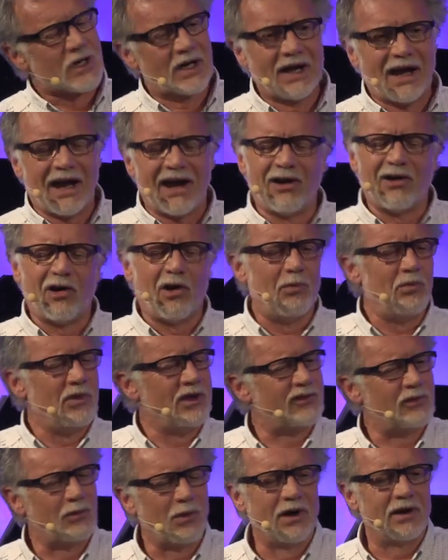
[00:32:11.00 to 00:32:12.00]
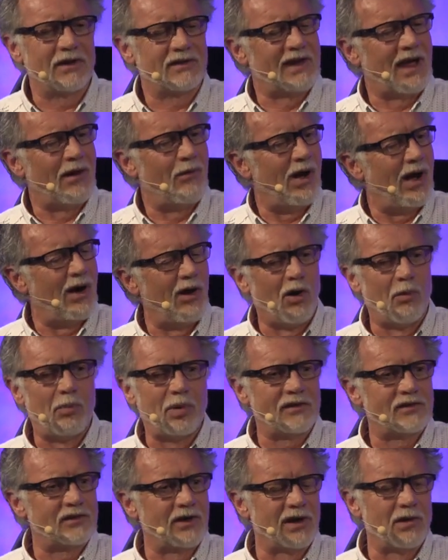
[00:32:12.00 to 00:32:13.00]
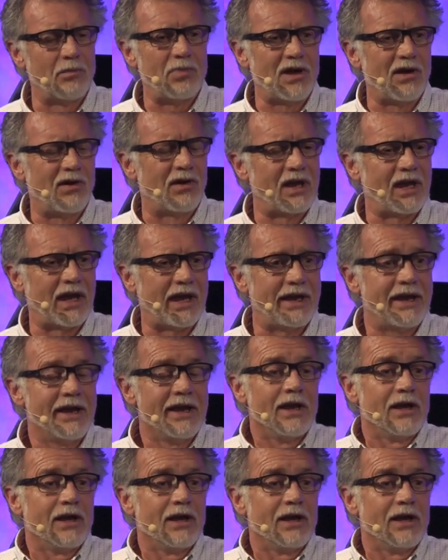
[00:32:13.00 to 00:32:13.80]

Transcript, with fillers: I hope this works out. I hope it's going to be okay.